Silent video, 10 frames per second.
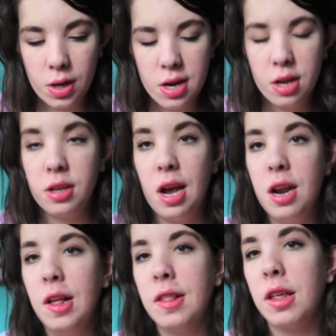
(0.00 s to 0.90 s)
And it's kind
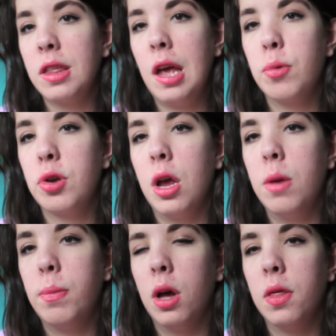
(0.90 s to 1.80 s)
of like that same
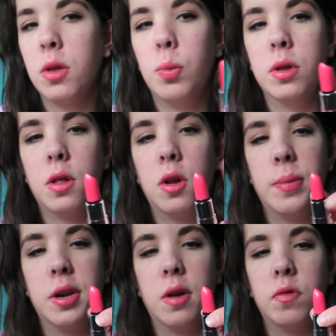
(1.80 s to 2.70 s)
shade, but this one's a little
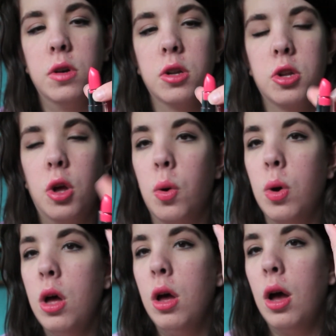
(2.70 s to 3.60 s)
bit different, so
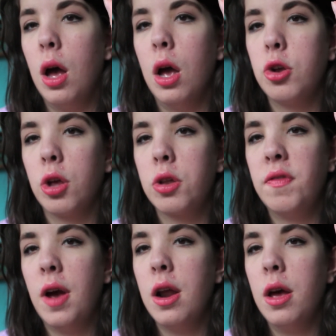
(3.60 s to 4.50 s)
I
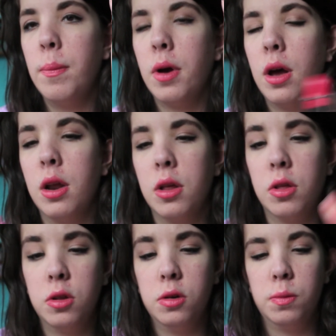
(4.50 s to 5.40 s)
justified it. But
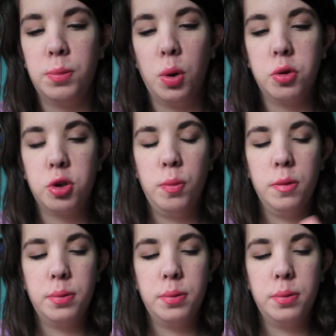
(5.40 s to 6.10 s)
they're both super